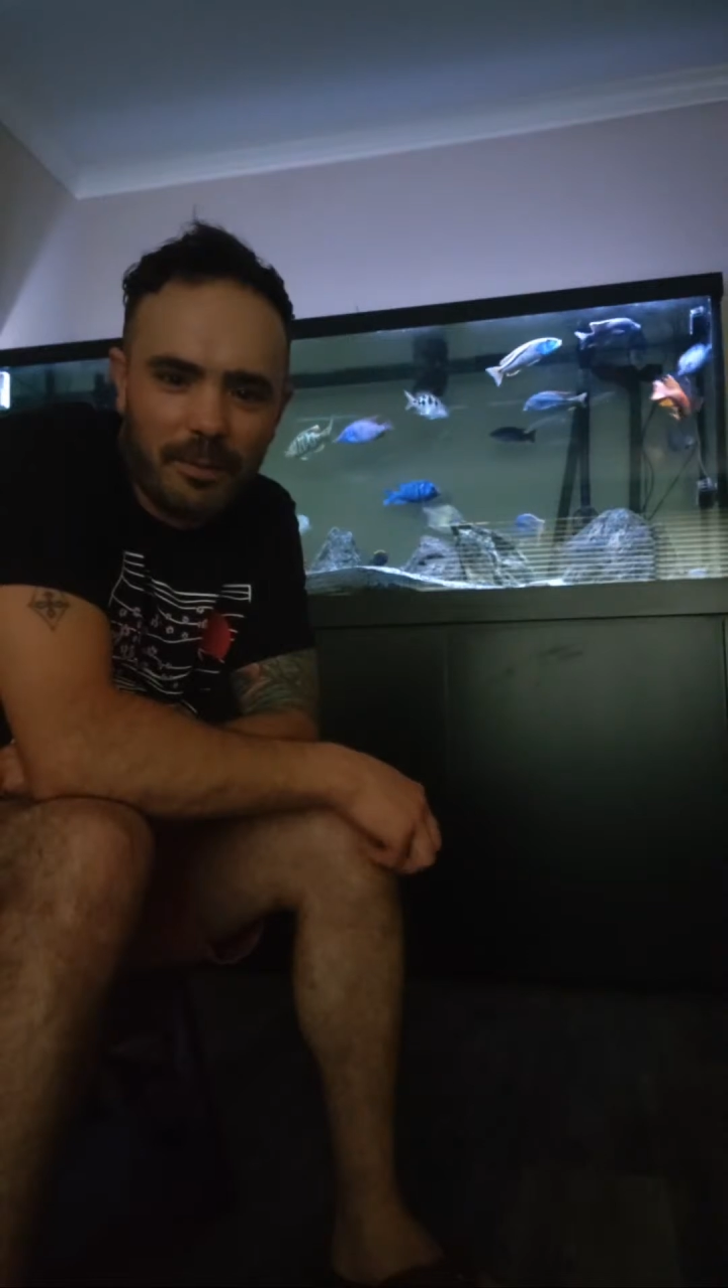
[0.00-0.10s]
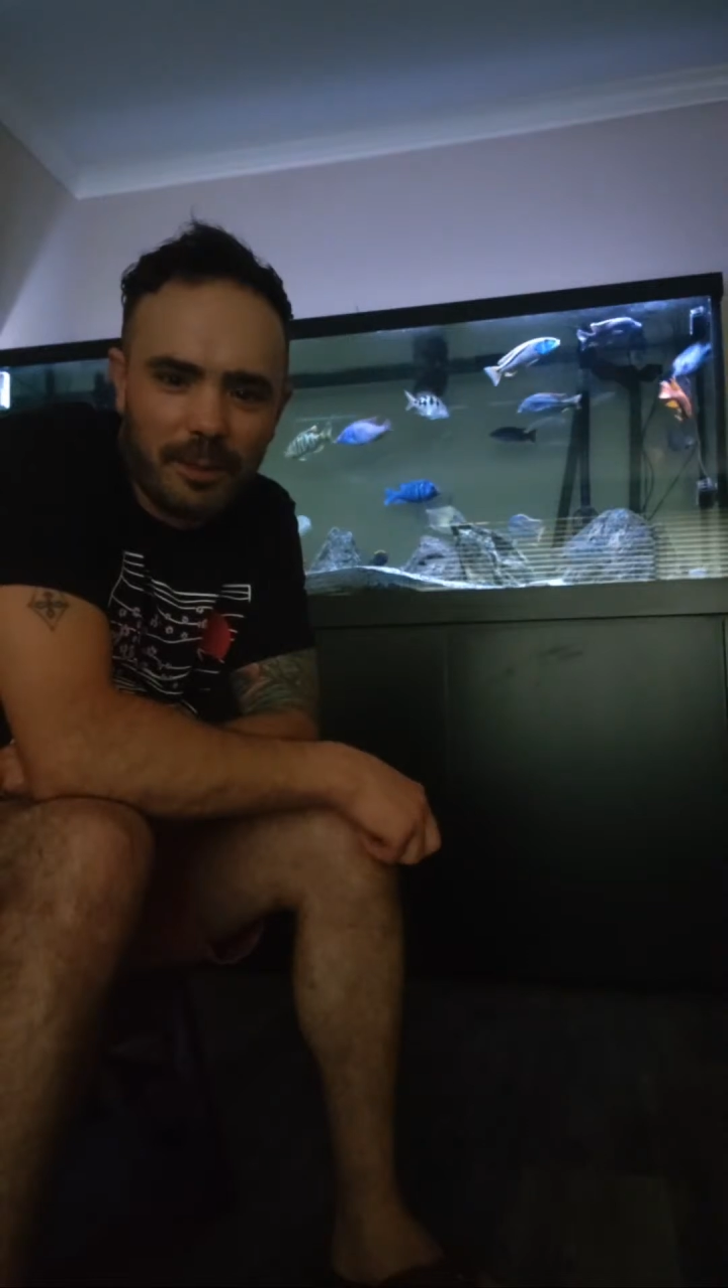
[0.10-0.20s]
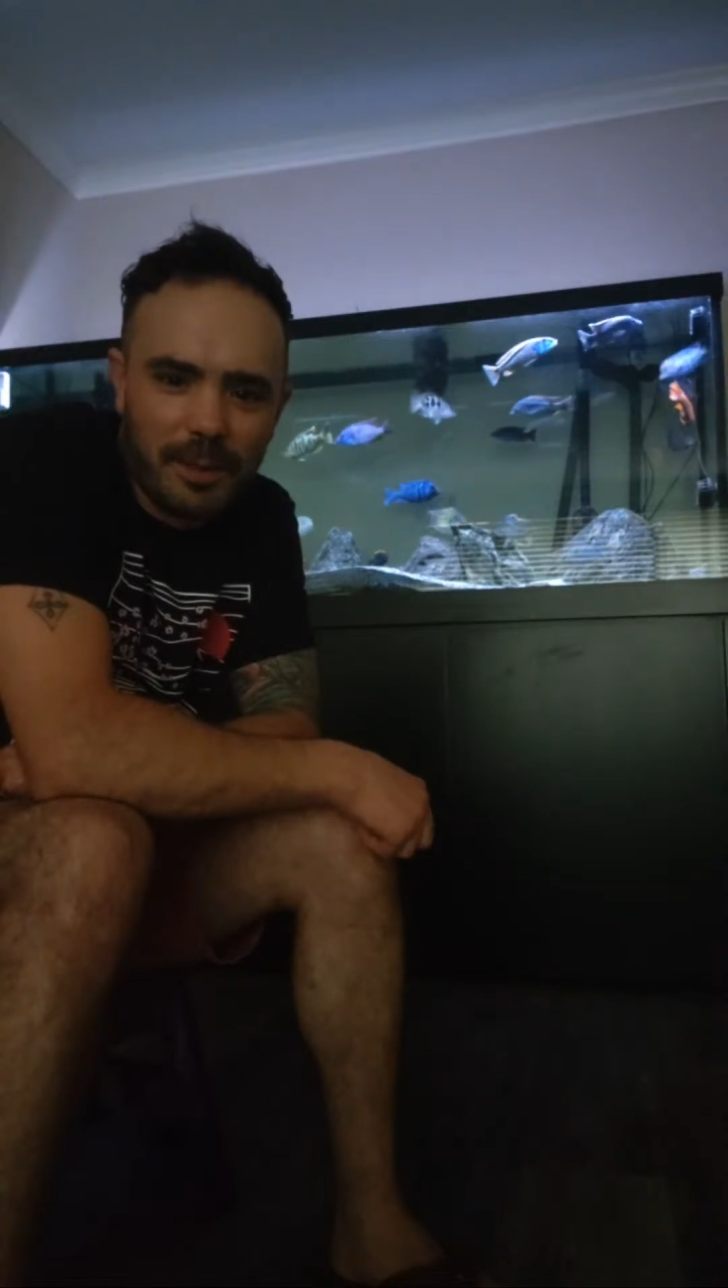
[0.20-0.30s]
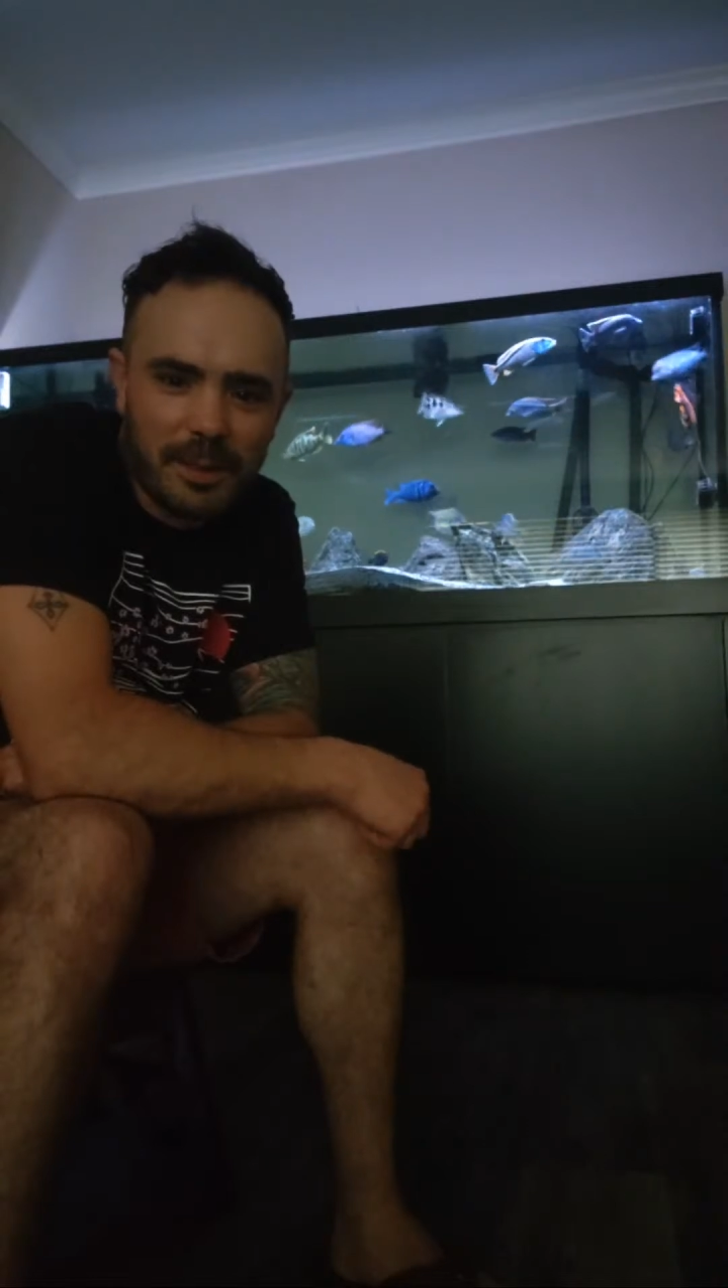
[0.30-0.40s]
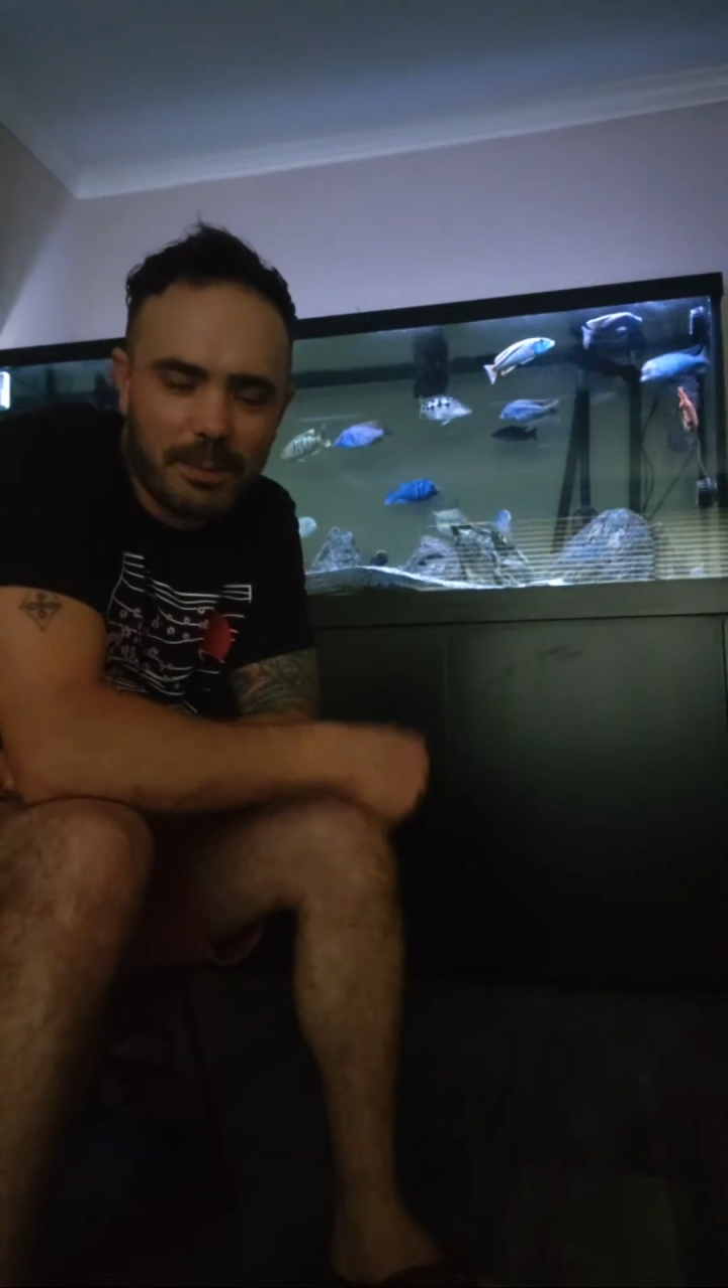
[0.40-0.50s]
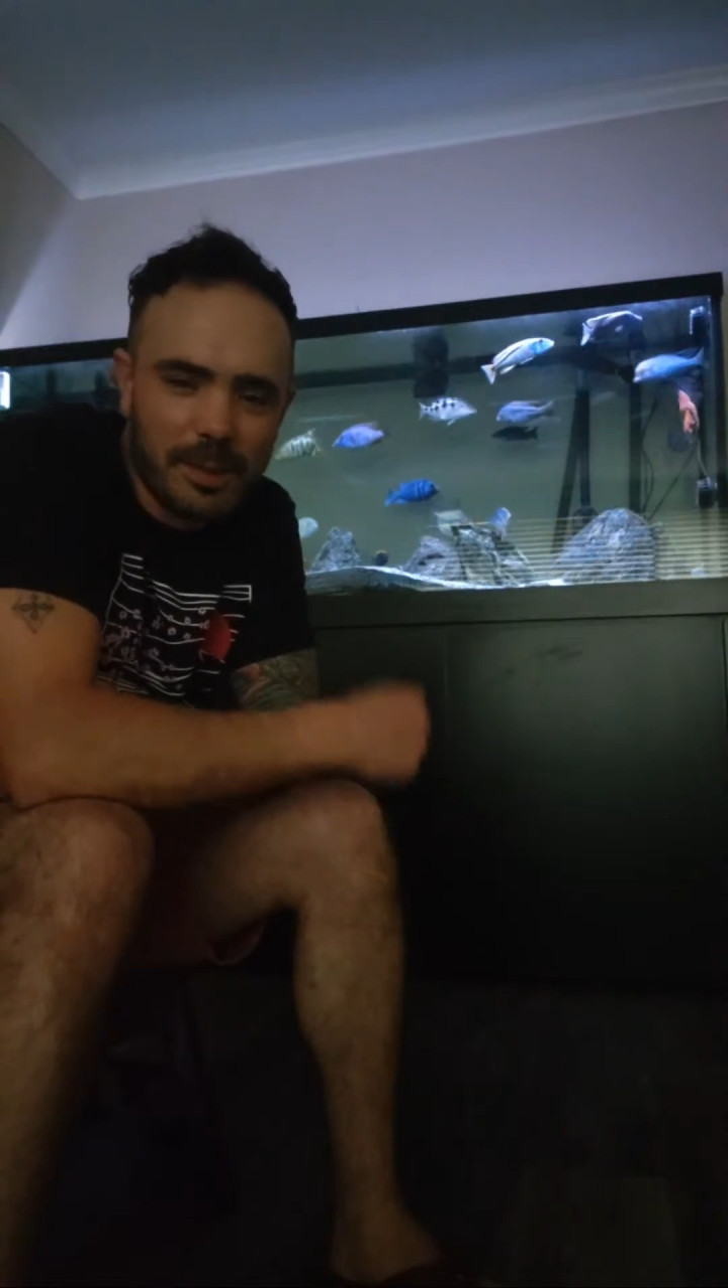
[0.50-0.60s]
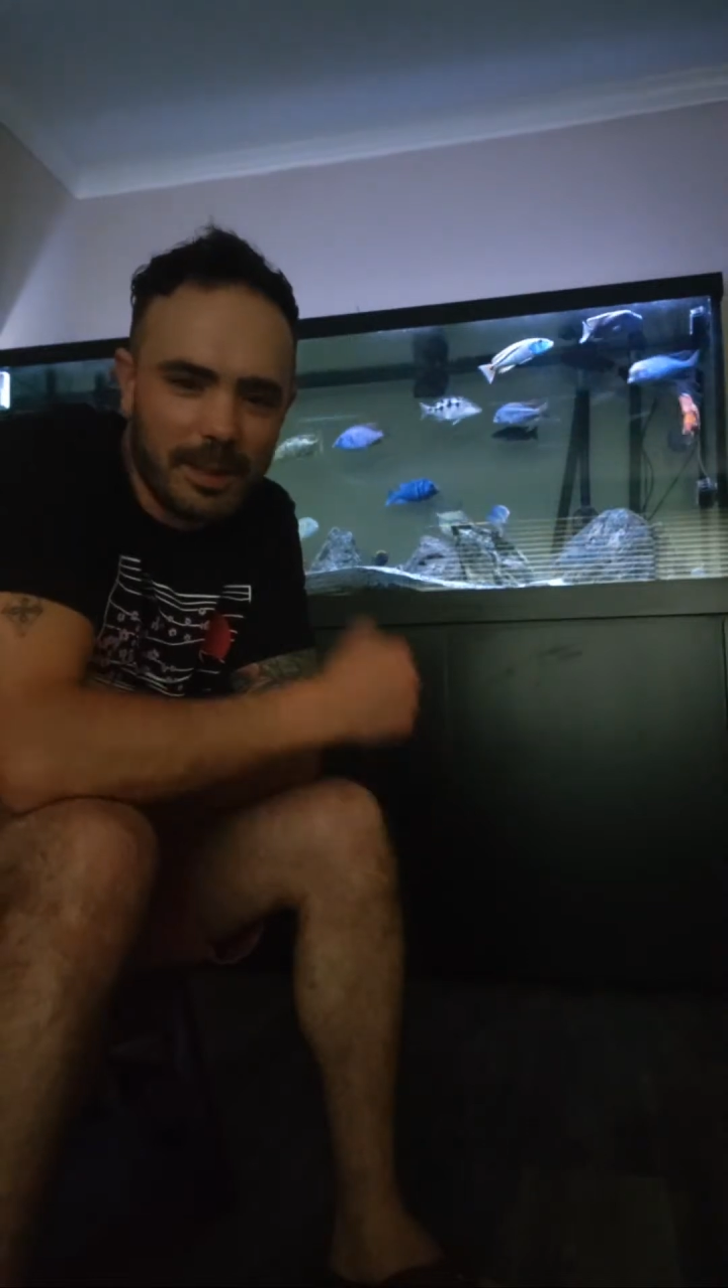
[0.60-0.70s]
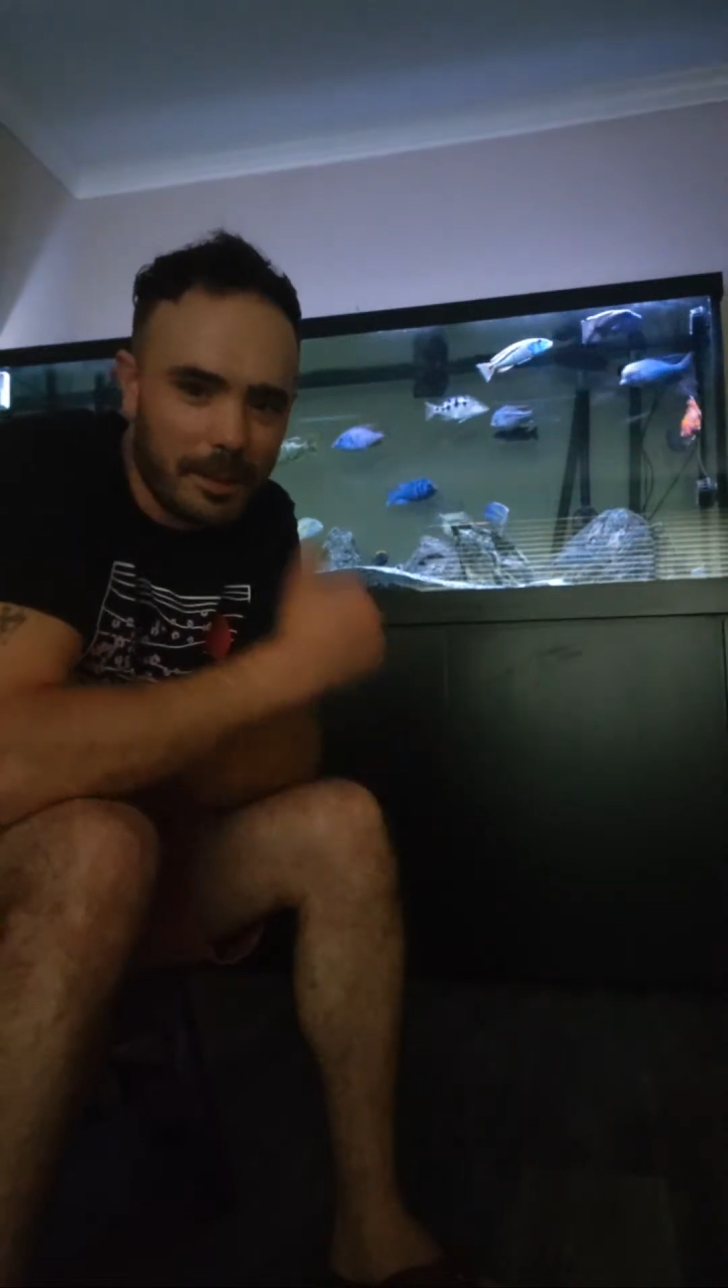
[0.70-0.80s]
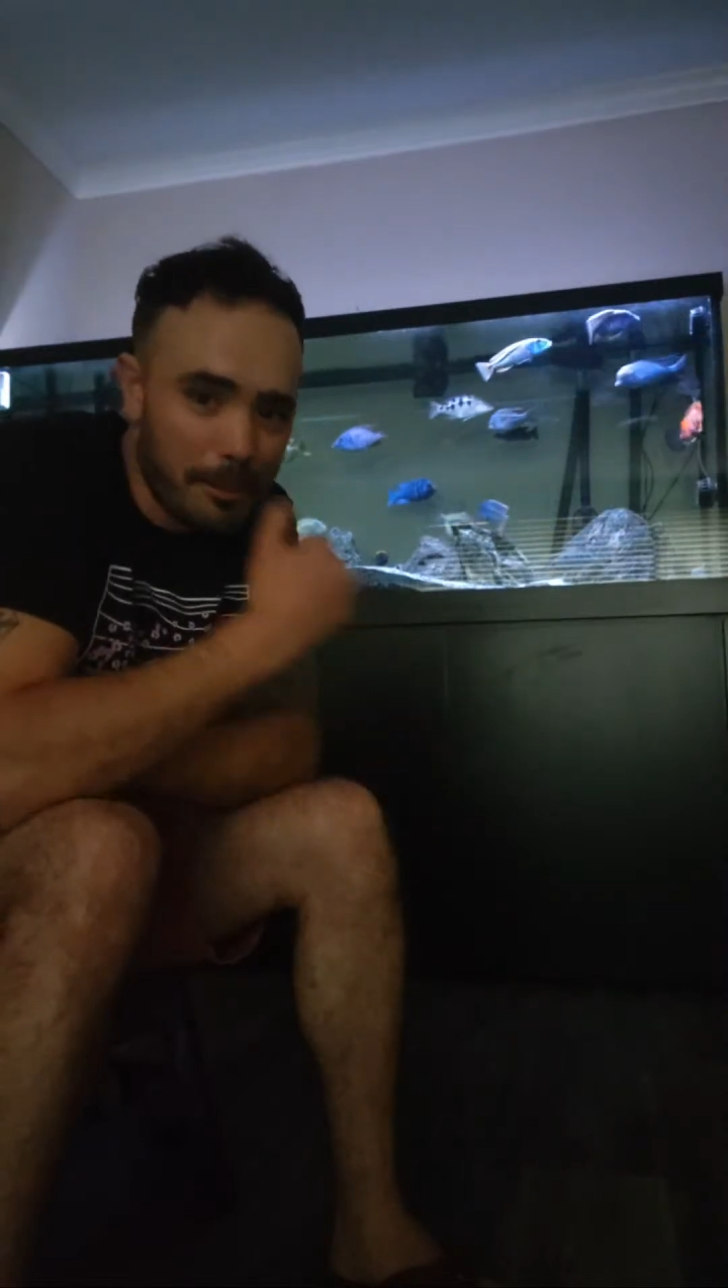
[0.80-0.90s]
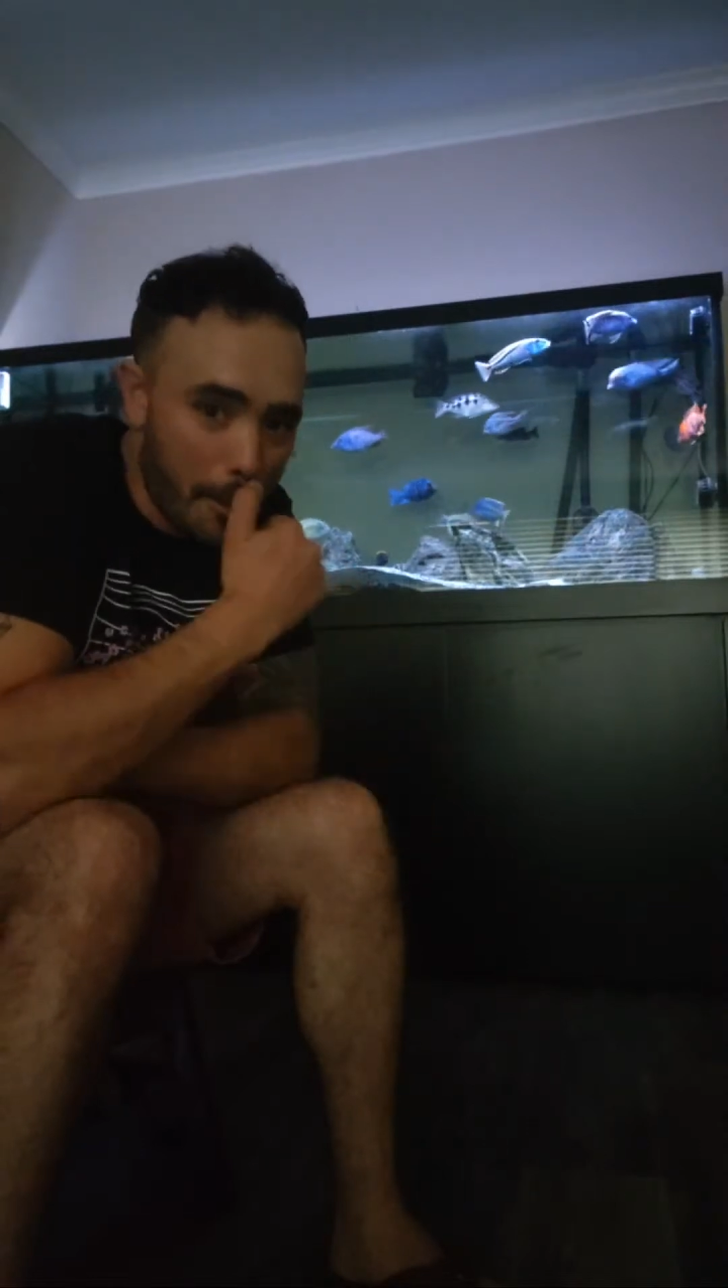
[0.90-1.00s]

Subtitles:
for this week,